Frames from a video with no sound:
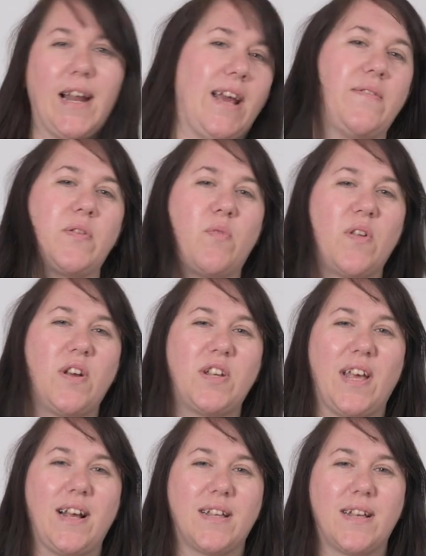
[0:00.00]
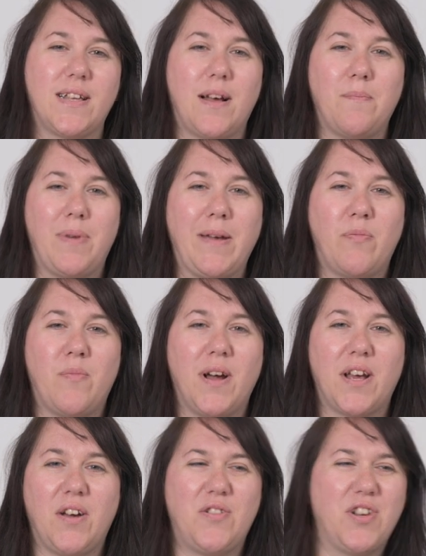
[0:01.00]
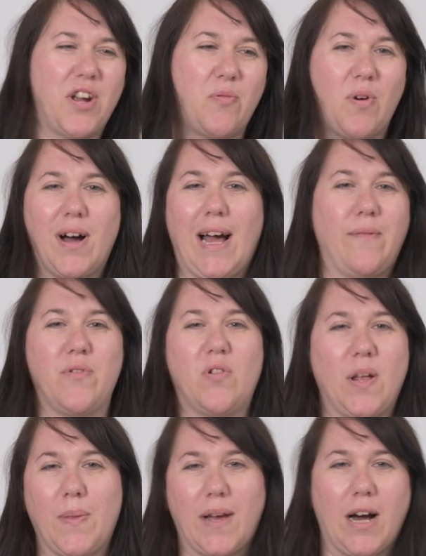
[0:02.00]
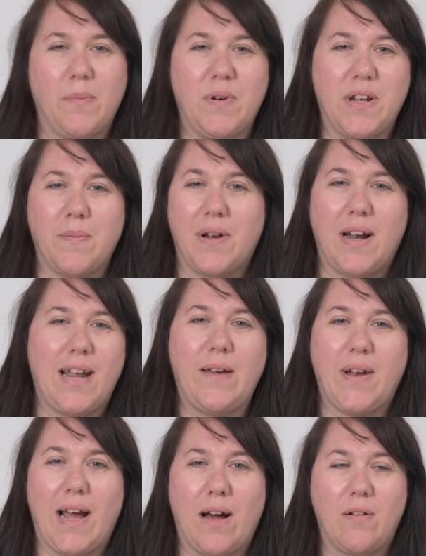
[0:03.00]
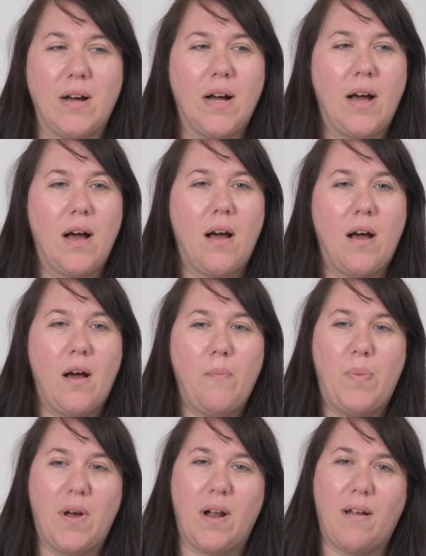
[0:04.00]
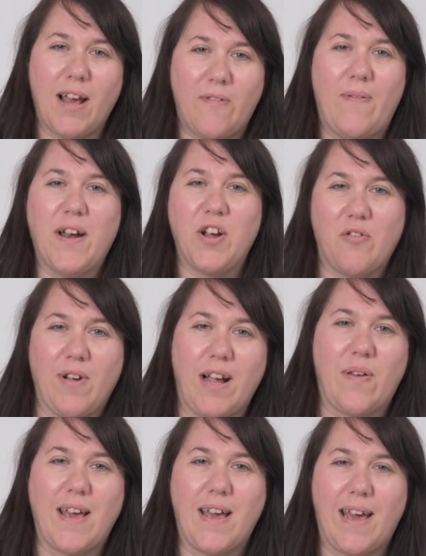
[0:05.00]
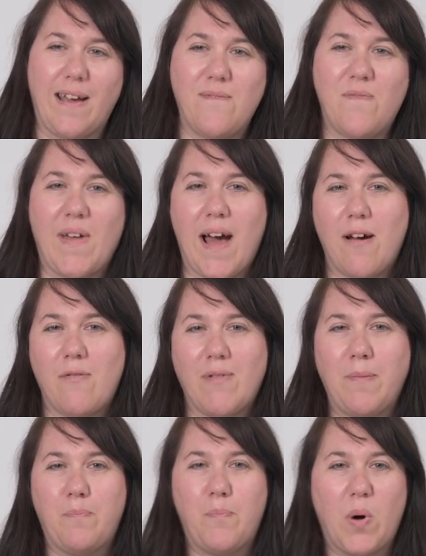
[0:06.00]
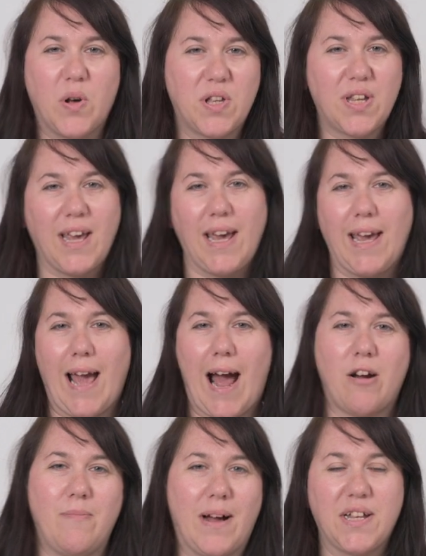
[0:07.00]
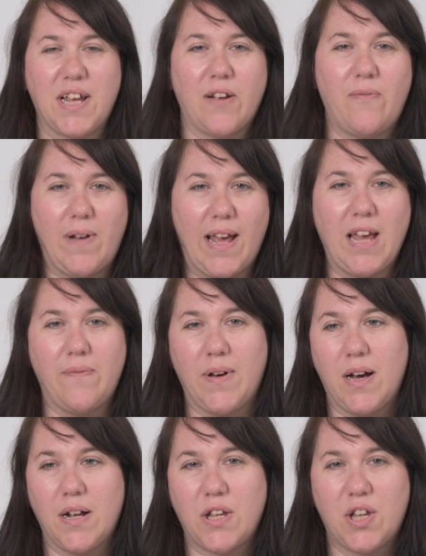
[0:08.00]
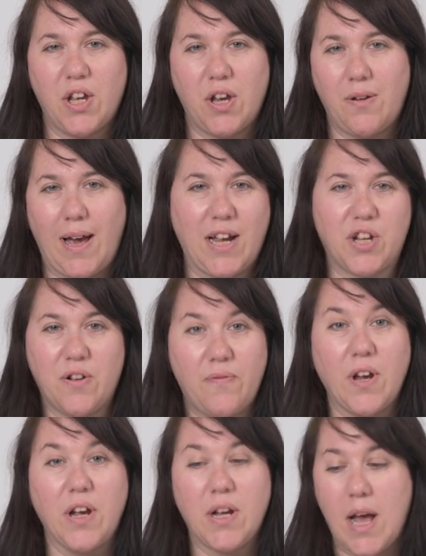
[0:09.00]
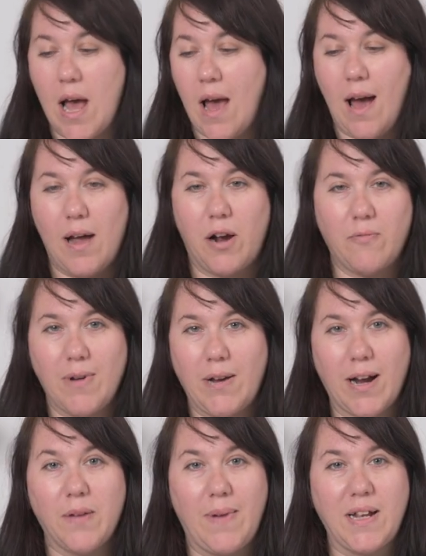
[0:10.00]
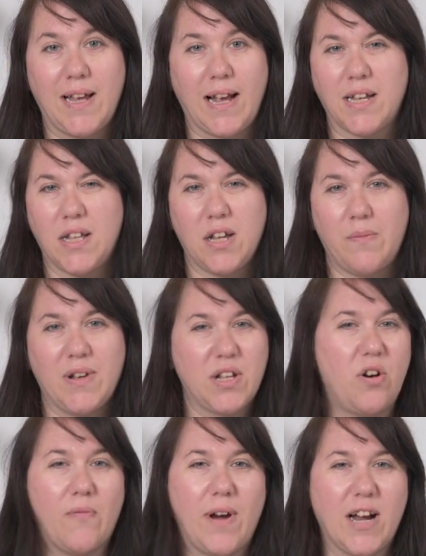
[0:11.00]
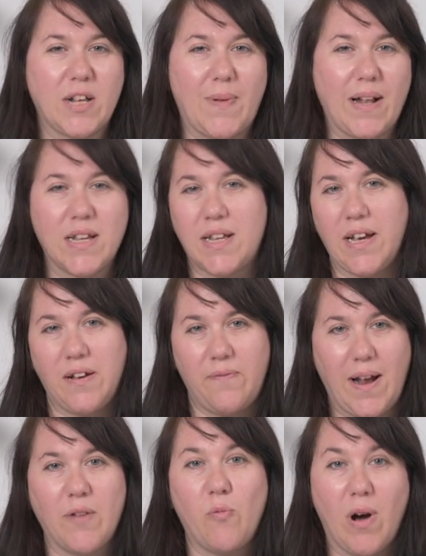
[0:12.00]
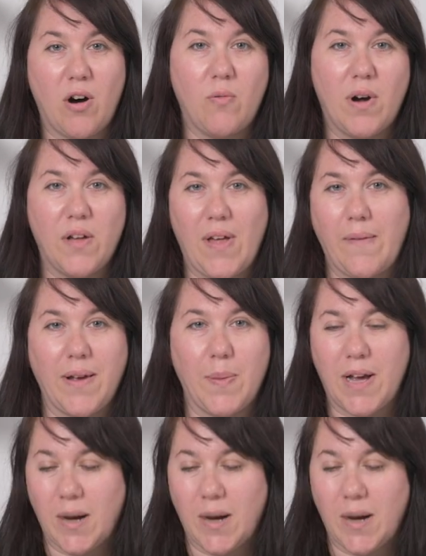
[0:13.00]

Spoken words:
leaves are one of those things that some people might go, do you know what, I haven't got it in the cupboard, I'm going to leave it out. But like fenugreek, they give that really bosky, aromatic flavour to Asian food, and I really recommend getting them. It's not very expensive and well worth having in the